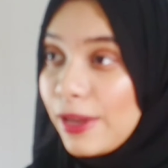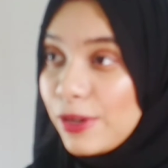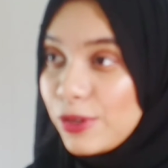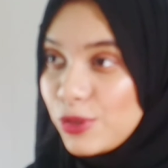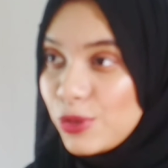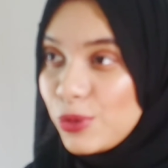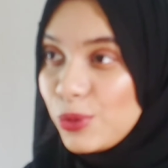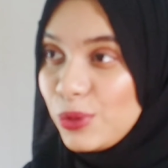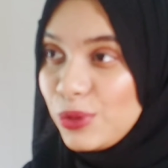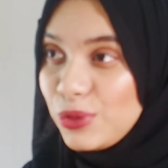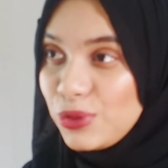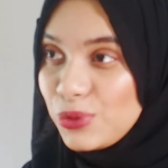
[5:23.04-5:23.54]

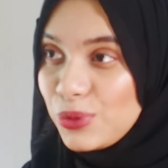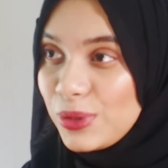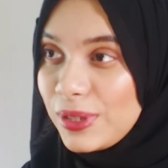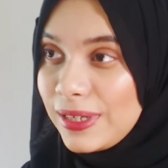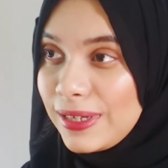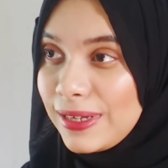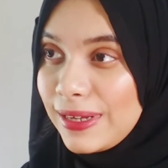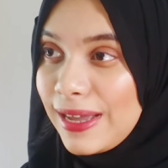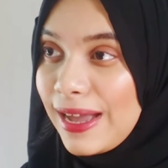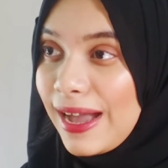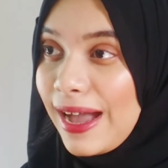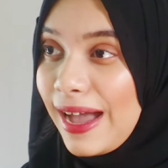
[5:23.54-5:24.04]
And rule
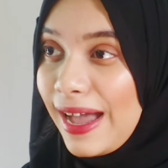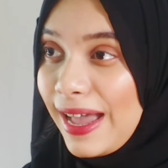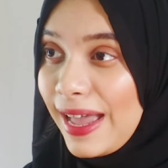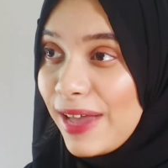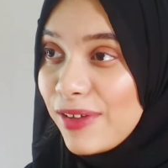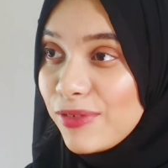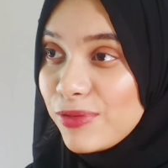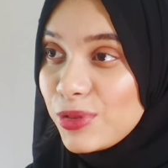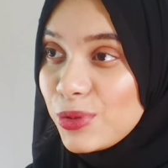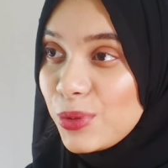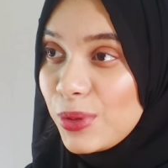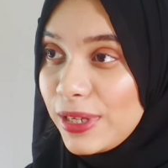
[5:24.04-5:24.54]
3,
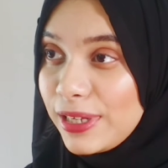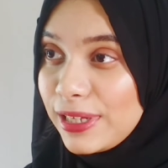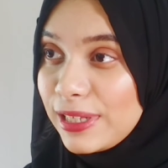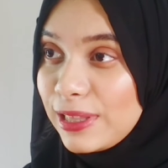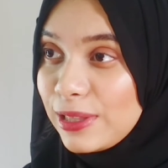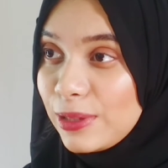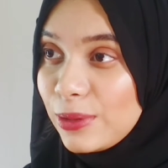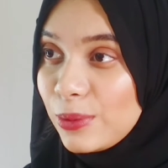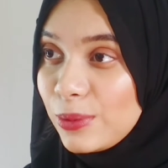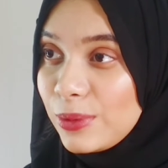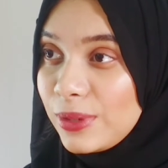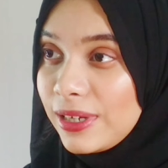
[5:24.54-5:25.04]
I have to
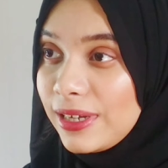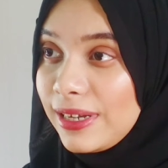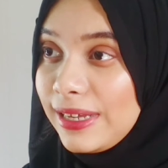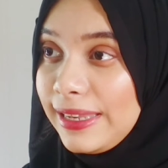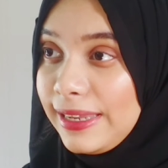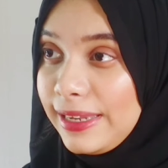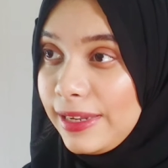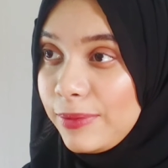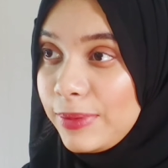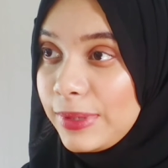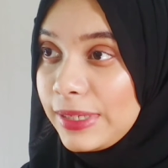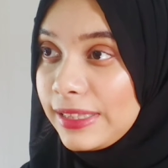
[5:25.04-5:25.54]
include
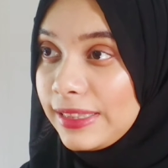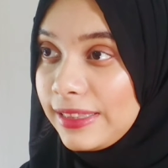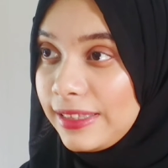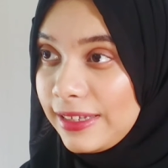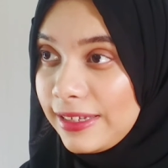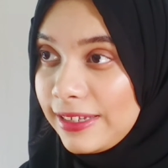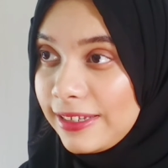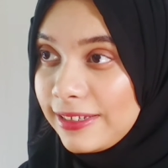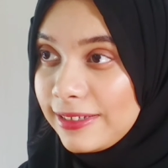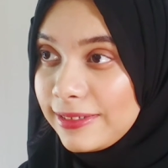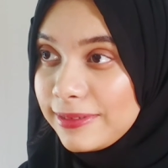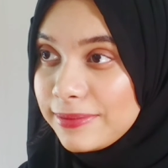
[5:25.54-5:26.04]
a
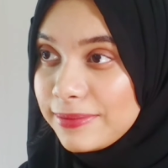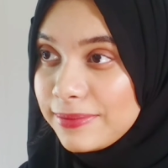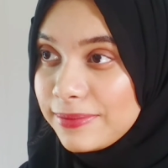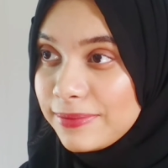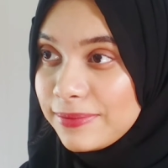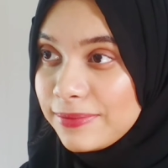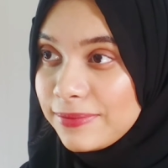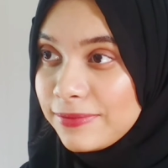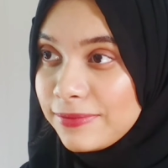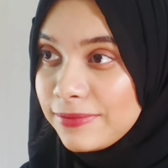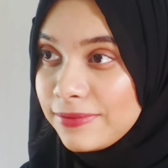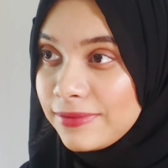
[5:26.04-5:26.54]
living thing.
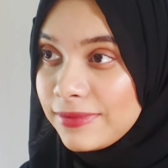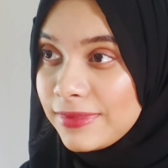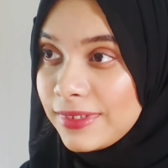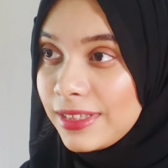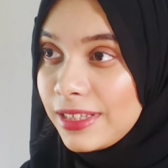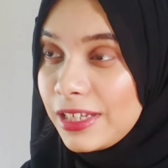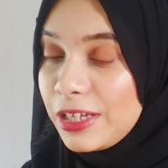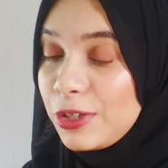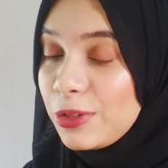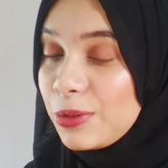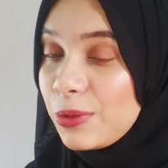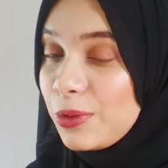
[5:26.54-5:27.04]

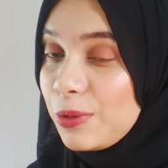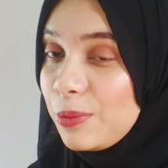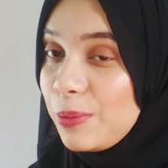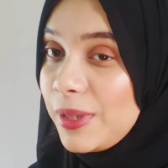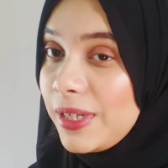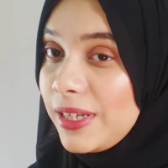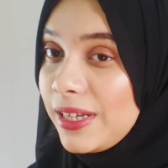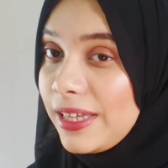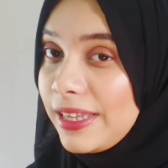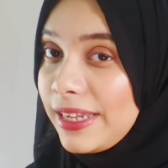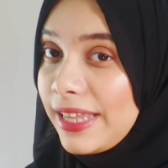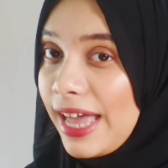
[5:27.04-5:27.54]
It
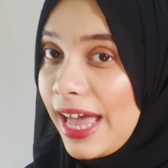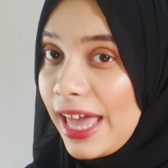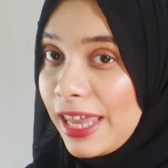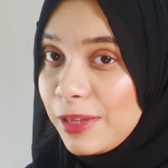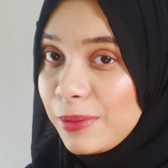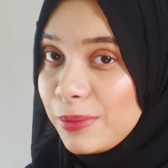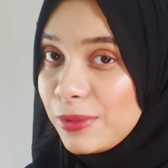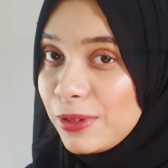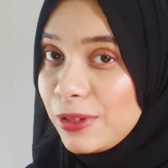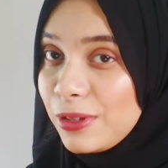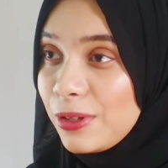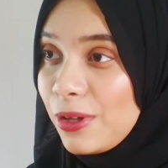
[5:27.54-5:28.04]
could be an
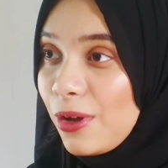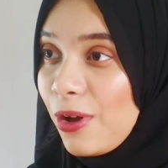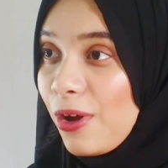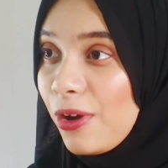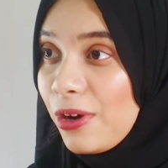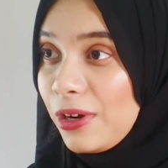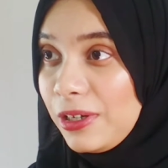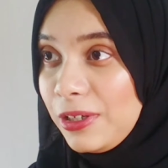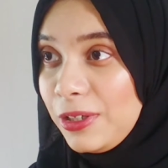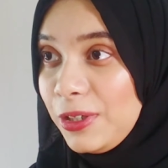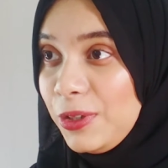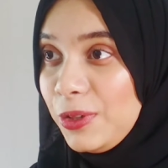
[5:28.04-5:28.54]

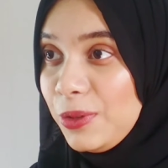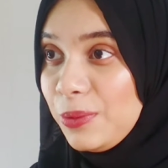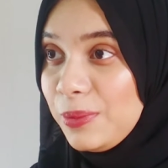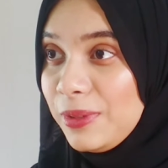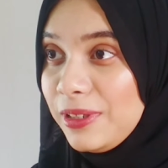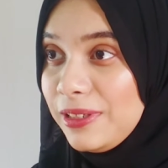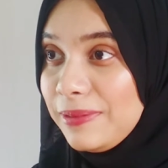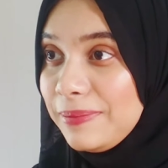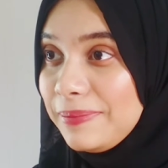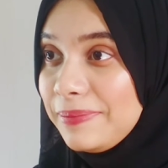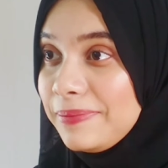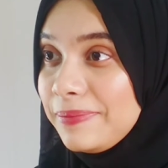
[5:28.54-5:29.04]
animal or a
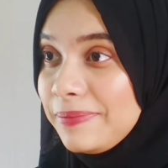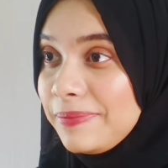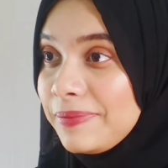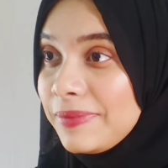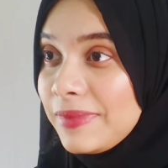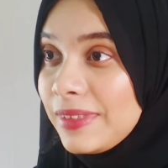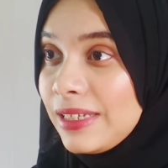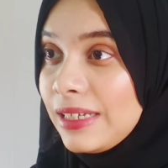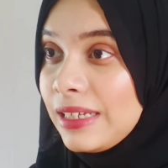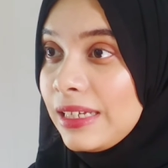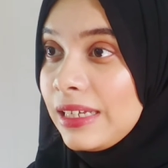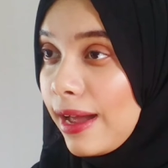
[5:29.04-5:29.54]
human.
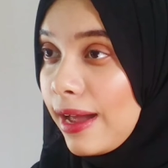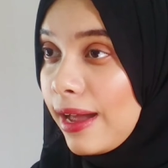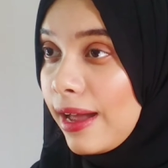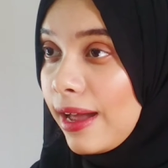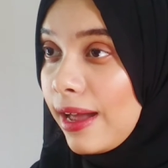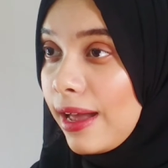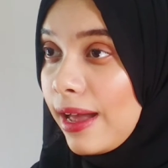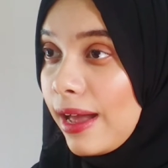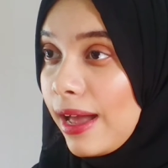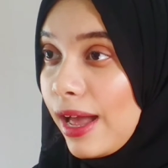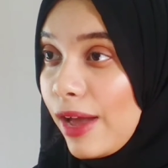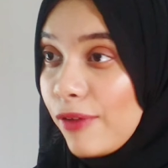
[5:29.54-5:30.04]

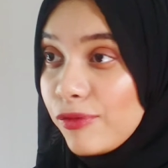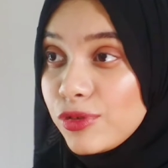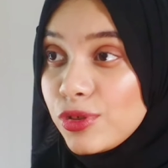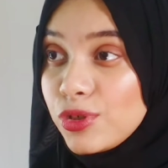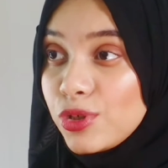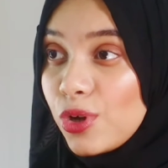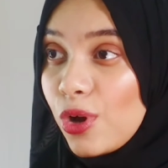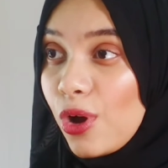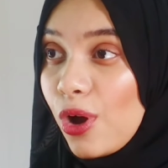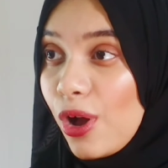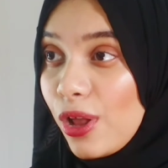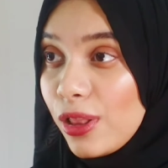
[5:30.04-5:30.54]
I have to
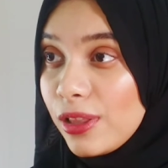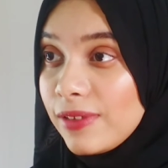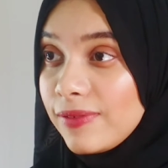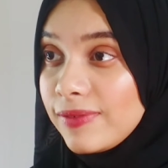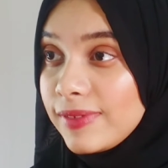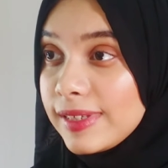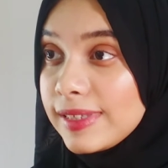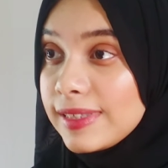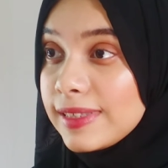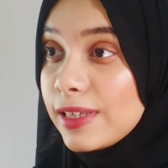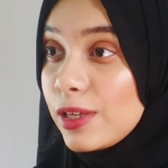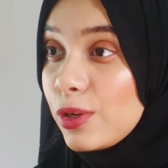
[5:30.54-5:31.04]
draw all of
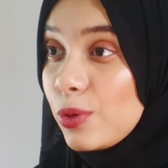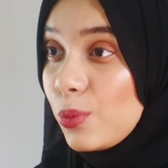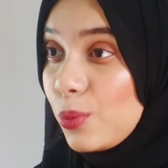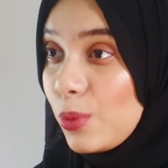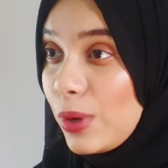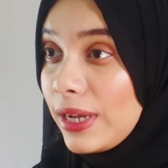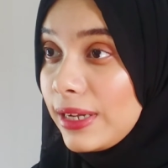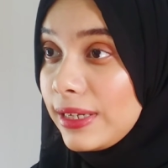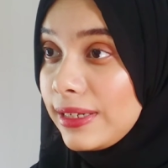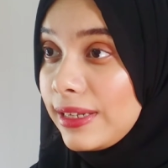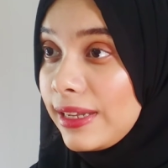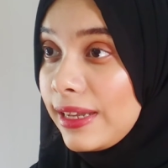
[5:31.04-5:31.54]
this in
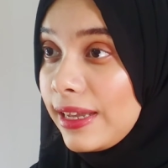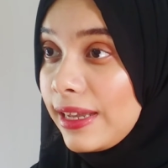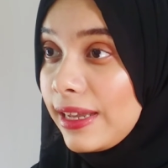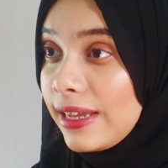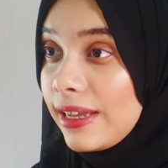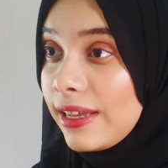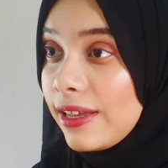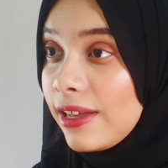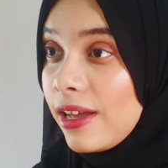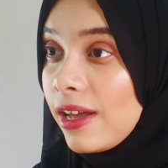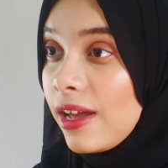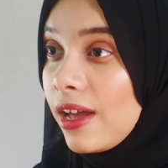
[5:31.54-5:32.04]
one day
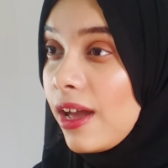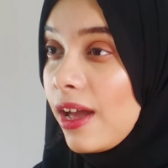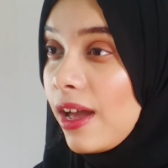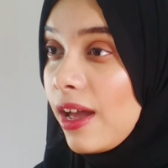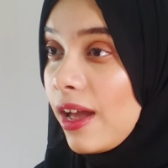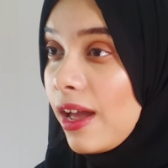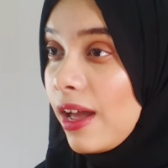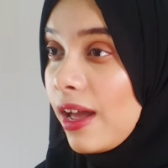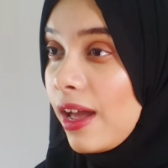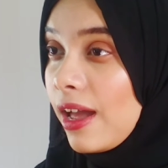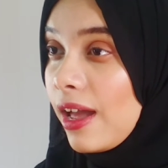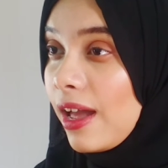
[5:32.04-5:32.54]

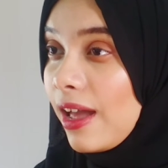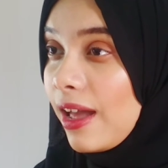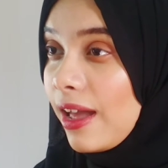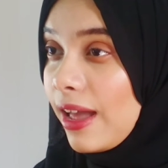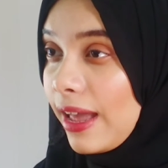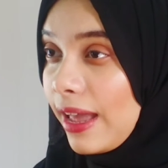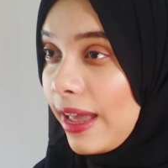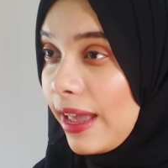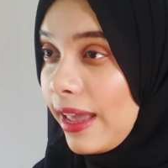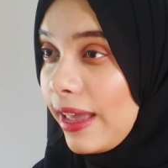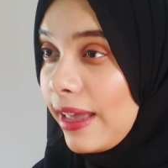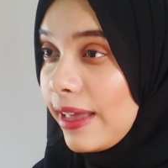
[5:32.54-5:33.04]

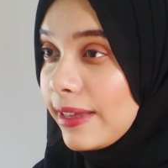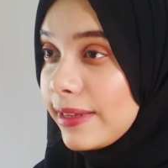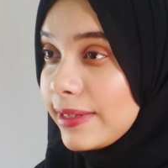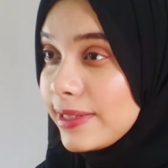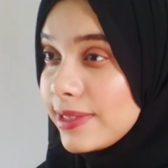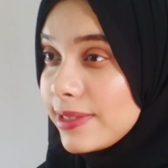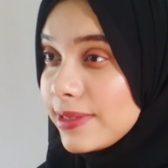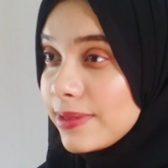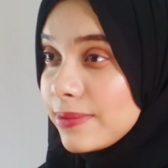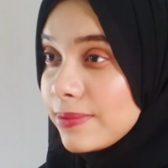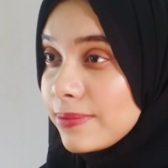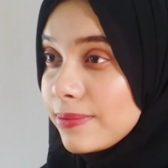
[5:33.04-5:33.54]

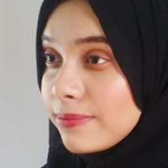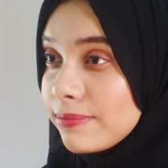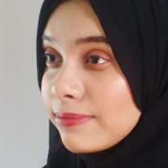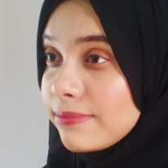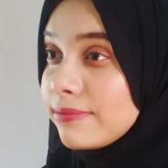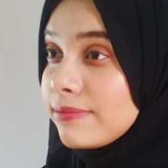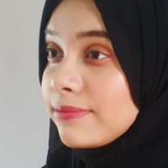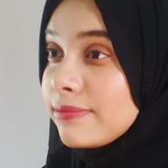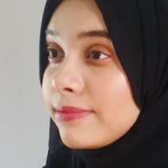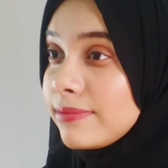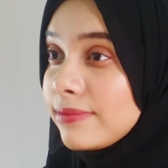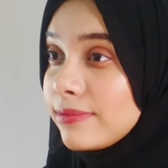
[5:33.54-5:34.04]
and
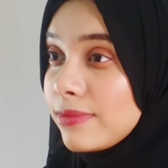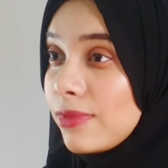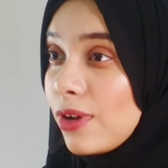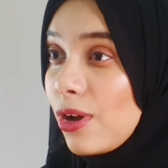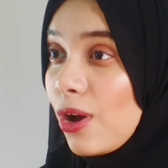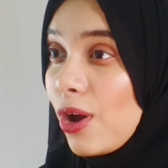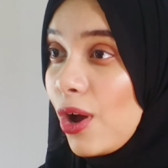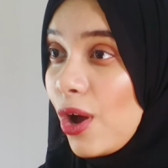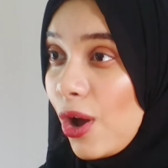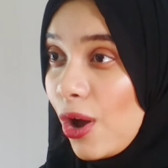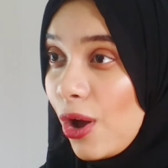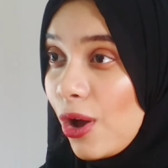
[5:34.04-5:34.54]

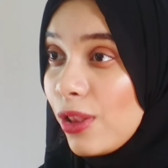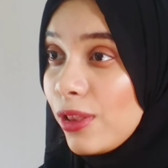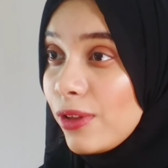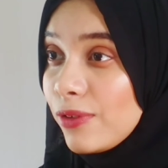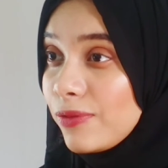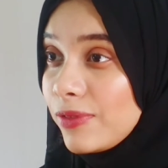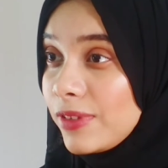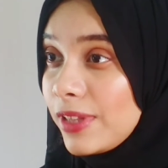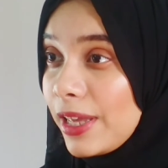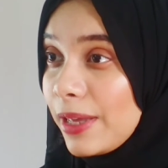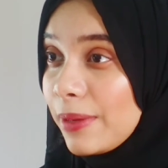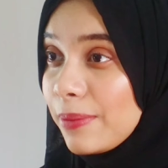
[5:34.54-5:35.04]
all
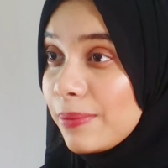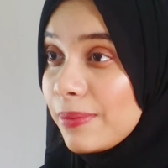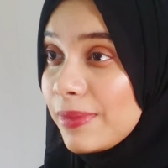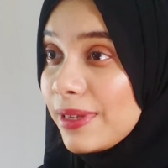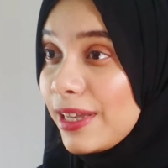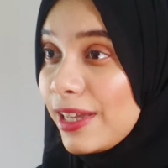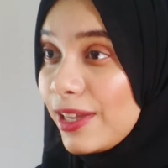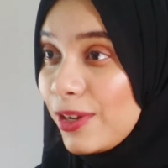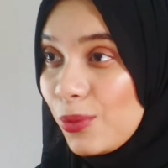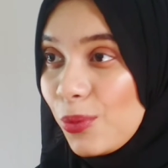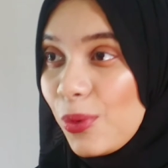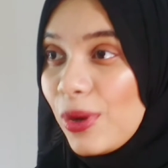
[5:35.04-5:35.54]
of them
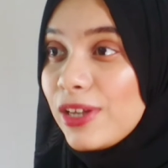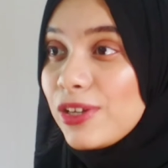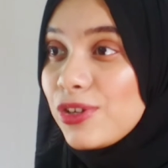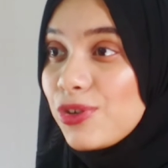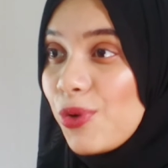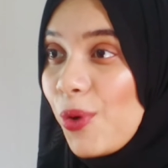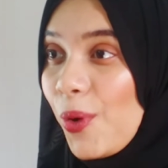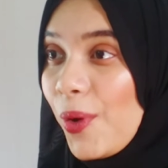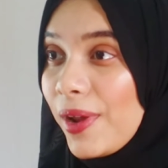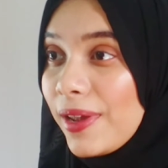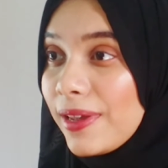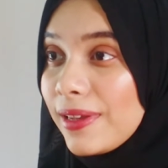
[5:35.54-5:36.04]
in one
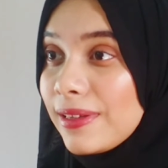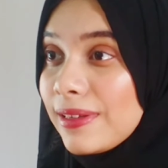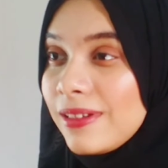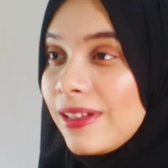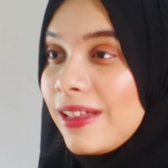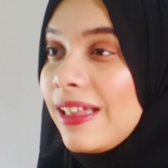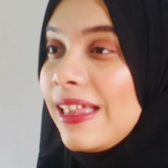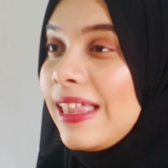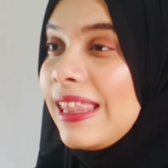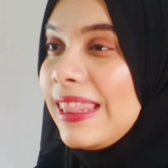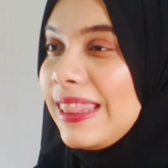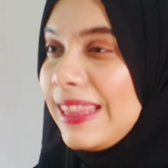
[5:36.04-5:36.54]
drawing.
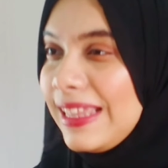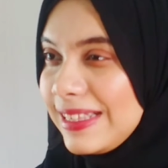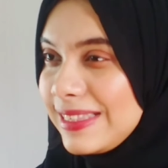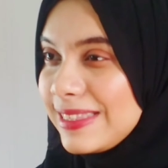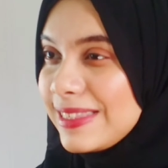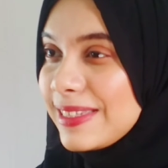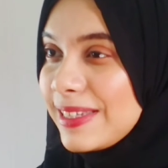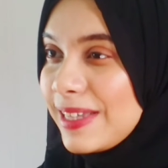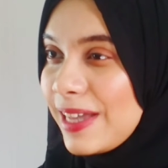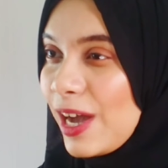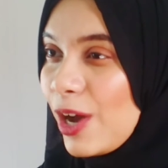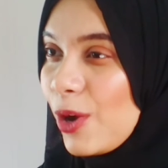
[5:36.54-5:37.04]
Let's
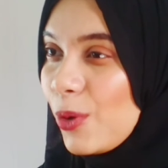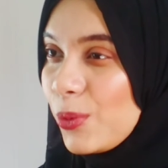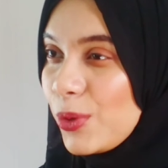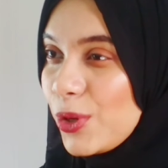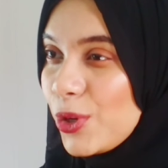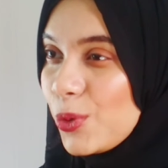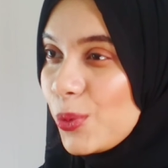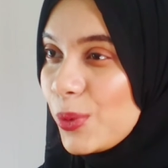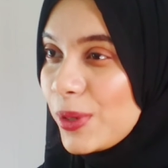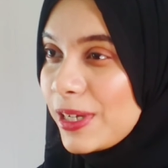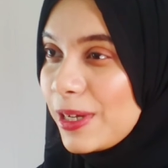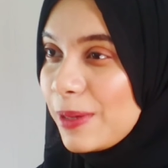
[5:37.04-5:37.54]
see how we
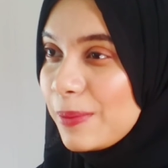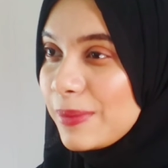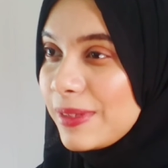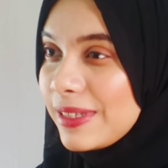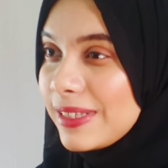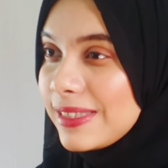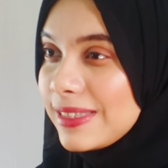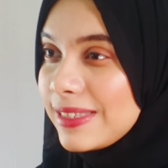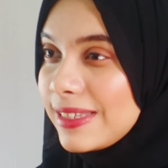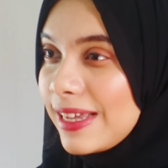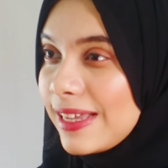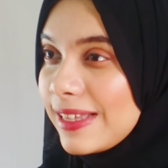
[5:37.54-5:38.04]
overcome
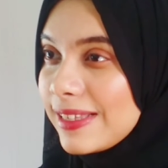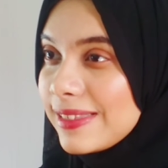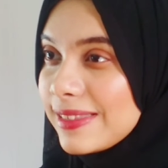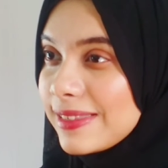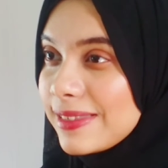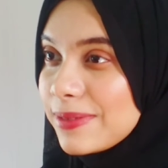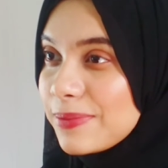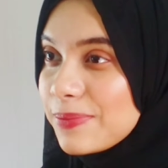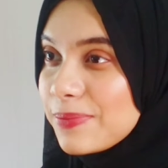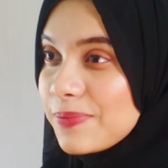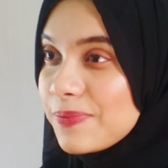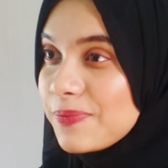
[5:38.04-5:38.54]
this test.